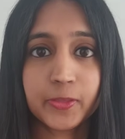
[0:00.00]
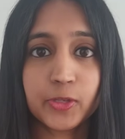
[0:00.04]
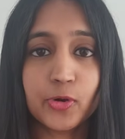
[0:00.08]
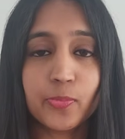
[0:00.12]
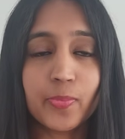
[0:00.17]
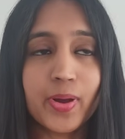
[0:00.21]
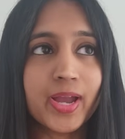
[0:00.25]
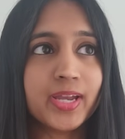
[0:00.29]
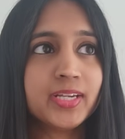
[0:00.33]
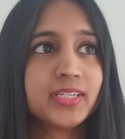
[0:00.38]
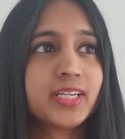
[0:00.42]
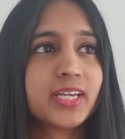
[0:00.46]

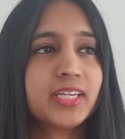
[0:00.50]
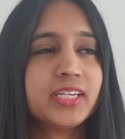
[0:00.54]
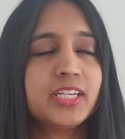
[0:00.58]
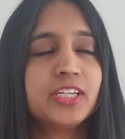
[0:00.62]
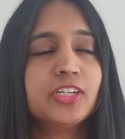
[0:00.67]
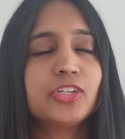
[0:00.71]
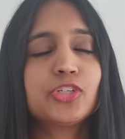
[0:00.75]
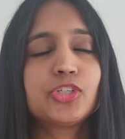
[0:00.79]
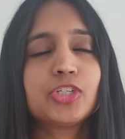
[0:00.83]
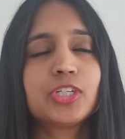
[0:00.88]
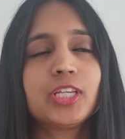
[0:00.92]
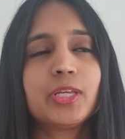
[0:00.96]
Your mind can
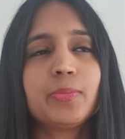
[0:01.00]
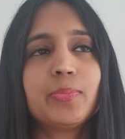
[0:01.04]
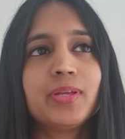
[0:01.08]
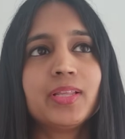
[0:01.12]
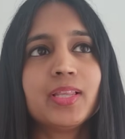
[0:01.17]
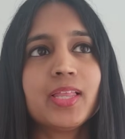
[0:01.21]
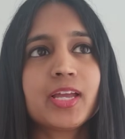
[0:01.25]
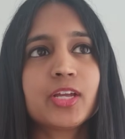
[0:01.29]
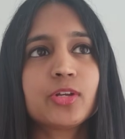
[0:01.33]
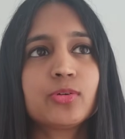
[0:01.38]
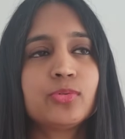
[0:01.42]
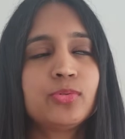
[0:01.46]
initially
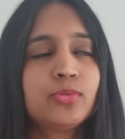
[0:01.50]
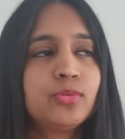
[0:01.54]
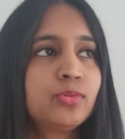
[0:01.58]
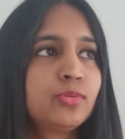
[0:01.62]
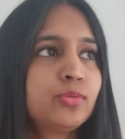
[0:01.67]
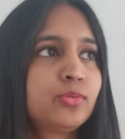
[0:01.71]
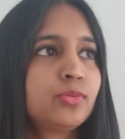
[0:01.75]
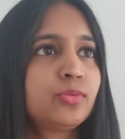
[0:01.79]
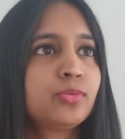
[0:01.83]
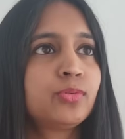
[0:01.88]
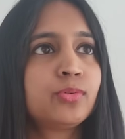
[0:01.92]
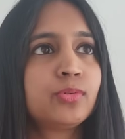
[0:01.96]
be like,
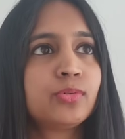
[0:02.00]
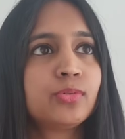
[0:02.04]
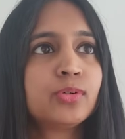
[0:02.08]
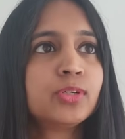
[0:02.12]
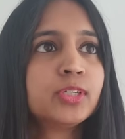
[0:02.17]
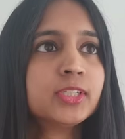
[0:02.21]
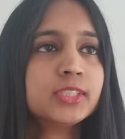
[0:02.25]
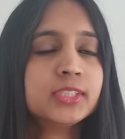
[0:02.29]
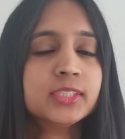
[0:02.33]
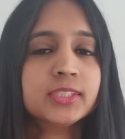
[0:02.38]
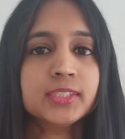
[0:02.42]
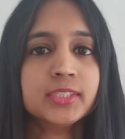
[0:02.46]
ooh,
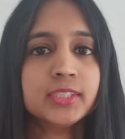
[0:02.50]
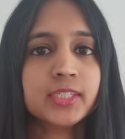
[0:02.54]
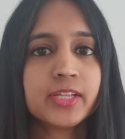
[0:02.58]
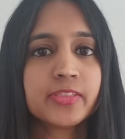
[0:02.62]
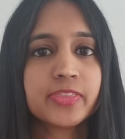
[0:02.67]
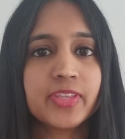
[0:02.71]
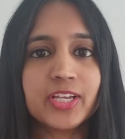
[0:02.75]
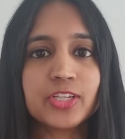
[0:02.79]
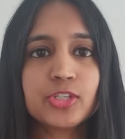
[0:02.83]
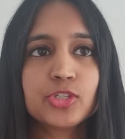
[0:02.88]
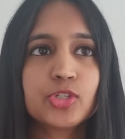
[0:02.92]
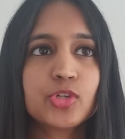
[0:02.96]

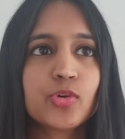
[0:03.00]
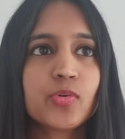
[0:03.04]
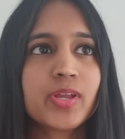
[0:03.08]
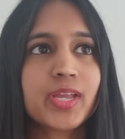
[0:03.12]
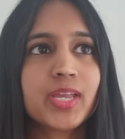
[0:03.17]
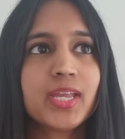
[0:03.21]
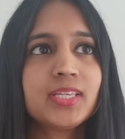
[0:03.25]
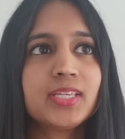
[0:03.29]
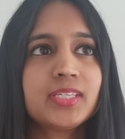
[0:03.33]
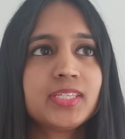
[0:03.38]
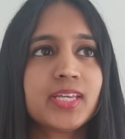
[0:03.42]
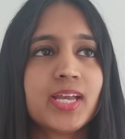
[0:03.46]
that's so
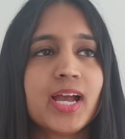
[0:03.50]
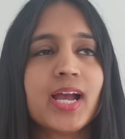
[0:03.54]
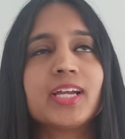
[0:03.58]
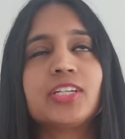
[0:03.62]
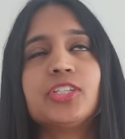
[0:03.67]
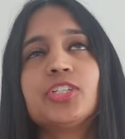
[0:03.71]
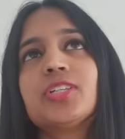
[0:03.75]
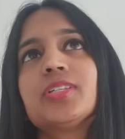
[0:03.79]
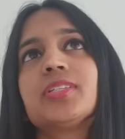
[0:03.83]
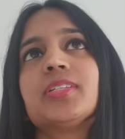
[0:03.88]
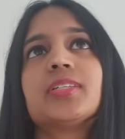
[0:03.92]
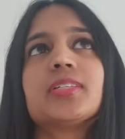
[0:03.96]
easy. I
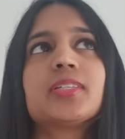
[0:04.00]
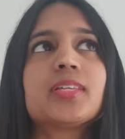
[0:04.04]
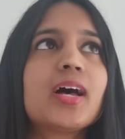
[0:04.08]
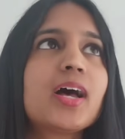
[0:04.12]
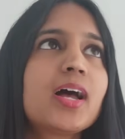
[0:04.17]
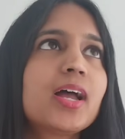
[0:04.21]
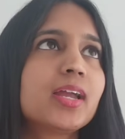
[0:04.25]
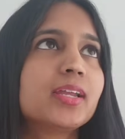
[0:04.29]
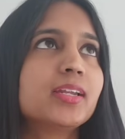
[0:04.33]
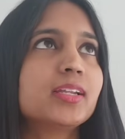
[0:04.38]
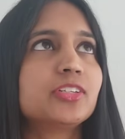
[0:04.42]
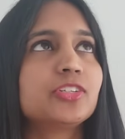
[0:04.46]
just
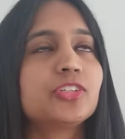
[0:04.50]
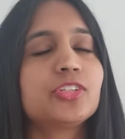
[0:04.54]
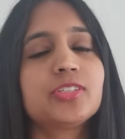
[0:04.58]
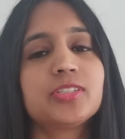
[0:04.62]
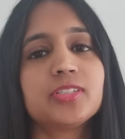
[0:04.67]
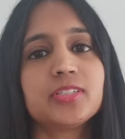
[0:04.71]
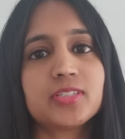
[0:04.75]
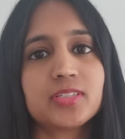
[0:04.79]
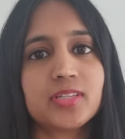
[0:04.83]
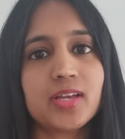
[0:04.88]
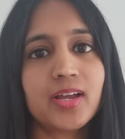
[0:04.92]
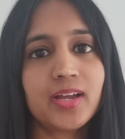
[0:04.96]

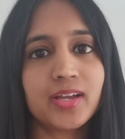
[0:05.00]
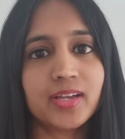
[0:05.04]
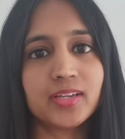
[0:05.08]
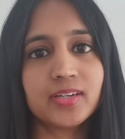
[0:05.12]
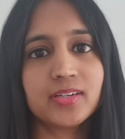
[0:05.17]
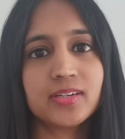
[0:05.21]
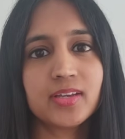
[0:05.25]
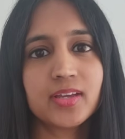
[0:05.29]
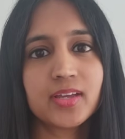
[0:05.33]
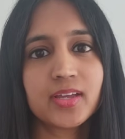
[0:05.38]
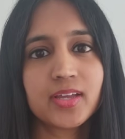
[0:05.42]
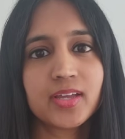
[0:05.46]

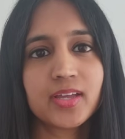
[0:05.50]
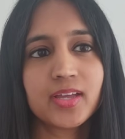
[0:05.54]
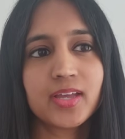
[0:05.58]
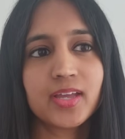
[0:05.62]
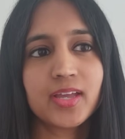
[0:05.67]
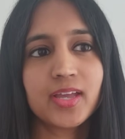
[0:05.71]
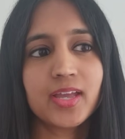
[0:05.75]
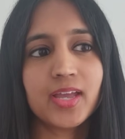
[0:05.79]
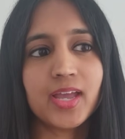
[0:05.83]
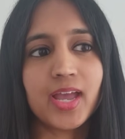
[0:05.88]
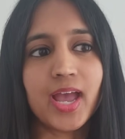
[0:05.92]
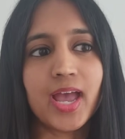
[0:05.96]
decide.
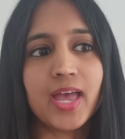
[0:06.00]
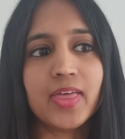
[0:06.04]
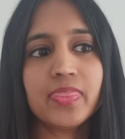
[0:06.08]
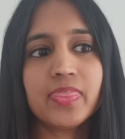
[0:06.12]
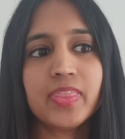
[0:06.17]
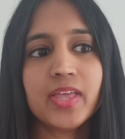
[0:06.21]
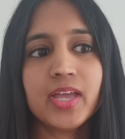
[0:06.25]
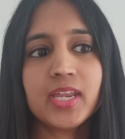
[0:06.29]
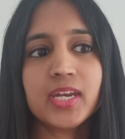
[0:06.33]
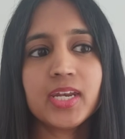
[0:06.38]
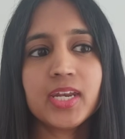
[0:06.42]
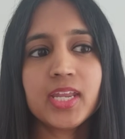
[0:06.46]

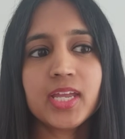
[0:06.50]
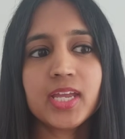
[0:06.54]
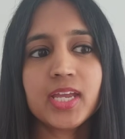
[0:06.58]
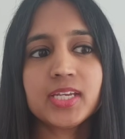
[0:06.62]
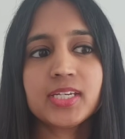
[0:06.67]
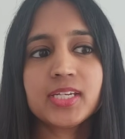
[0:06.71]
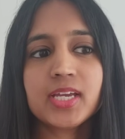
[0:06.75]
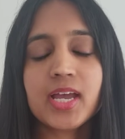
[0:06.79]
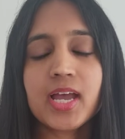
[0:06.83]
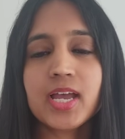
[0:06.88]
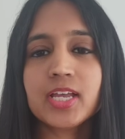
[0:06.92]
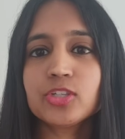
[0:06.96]
And then
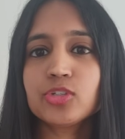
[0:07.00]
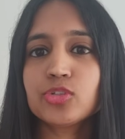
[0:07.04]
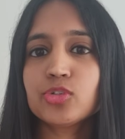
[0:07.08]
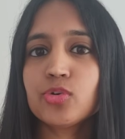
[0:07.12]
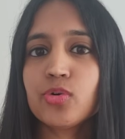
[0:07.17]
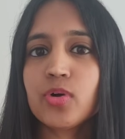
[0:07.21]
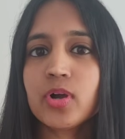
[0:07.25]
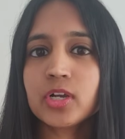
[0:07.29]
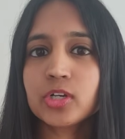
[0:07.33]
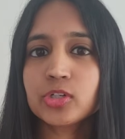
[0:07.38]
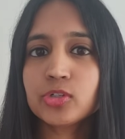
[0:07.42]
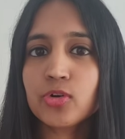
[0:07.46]
it has
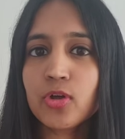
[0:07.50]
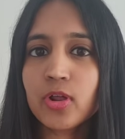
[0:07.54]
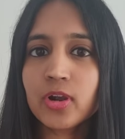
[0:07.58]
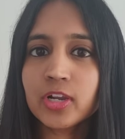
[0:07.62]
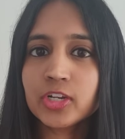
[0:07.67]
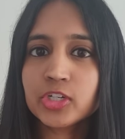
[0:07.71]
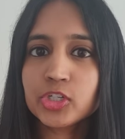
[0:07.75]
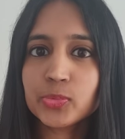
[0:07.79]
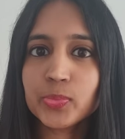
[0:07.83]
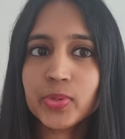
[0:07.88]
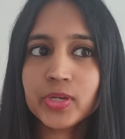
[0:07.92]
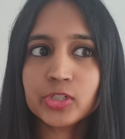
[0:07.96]
no
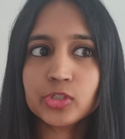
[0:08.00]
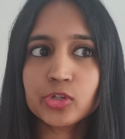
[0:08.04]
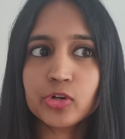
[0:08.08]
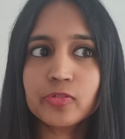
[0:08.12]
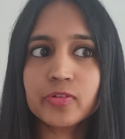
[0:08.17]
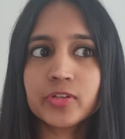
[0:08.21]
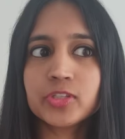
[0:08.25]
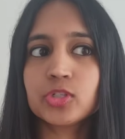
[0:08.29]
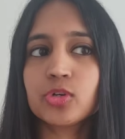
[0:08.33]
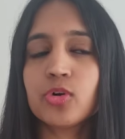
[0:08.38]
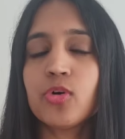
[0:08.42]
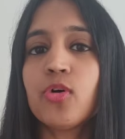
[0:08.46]
acknowledgement
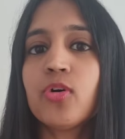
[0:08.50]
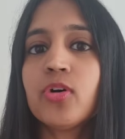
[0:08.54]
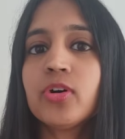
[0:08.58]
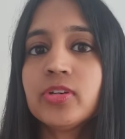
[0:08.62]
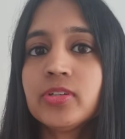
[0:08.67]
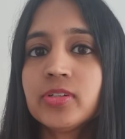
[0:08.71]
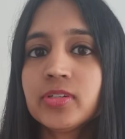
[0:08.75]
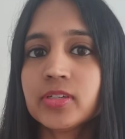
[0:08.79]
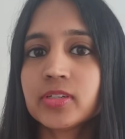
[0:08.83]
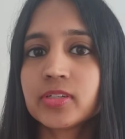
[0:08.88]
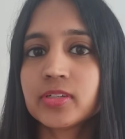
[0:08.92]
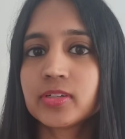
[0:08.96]
of its
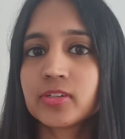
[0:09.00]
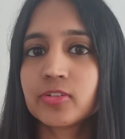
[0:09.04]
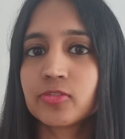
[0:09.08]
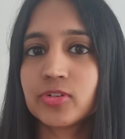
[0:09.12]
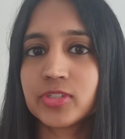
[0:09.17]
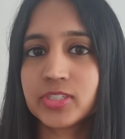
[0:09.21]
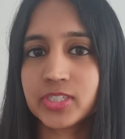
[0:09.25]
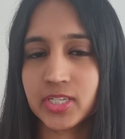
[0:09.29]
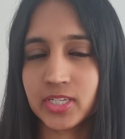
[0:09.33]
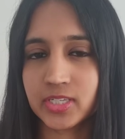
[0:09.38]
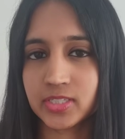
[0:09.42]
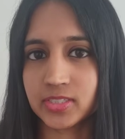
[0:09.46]
own
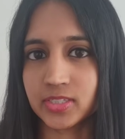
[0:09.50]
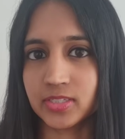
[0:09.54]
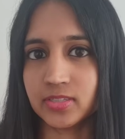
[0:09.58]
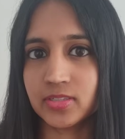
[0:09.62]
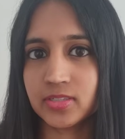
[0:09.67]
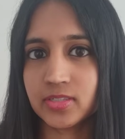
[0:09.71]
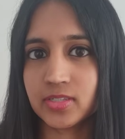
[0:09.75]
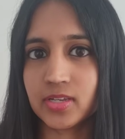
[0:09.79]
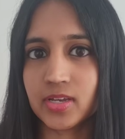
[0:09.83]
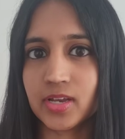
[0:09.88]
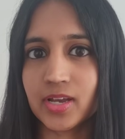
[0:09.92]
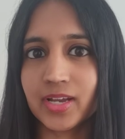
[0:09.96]

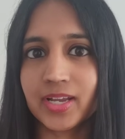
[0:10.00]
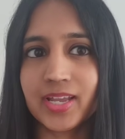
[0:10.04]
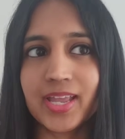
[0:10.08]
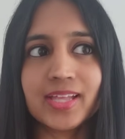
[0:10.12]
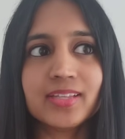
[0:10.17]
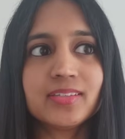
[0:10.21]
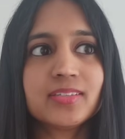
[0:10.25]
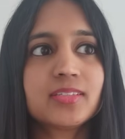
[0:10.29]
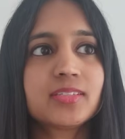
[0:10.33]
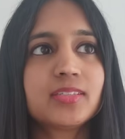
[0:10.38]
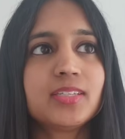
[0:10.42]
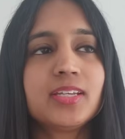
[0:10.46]
resistance
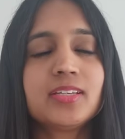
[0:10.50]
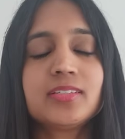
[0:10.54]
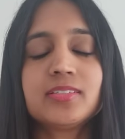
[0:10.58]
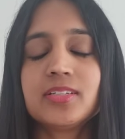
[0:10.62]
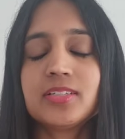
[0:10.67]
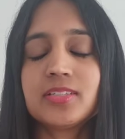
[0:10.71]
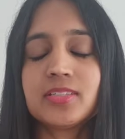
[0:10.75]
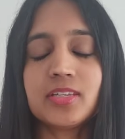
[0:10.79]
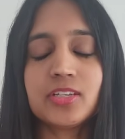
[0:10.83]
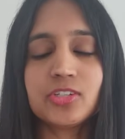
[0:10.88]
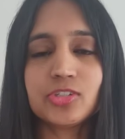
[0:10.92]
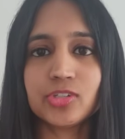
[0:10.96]
against these
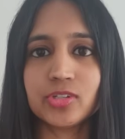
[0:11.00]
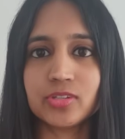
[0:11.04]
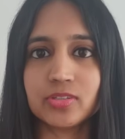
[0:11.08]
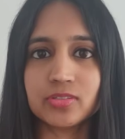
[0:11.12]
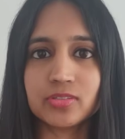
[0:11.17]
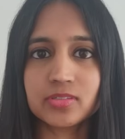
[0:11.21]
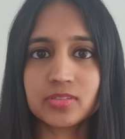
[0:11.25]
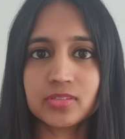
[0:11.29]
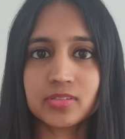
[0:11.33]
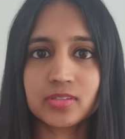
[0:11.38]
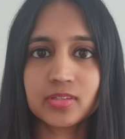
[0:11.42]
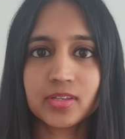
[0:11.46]

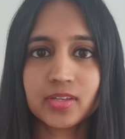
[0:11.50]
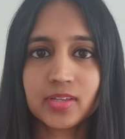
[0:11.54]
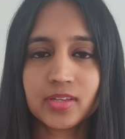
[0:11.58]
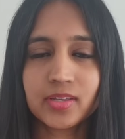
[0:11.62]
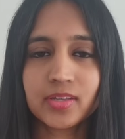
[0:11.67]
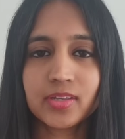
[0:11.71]
decisions.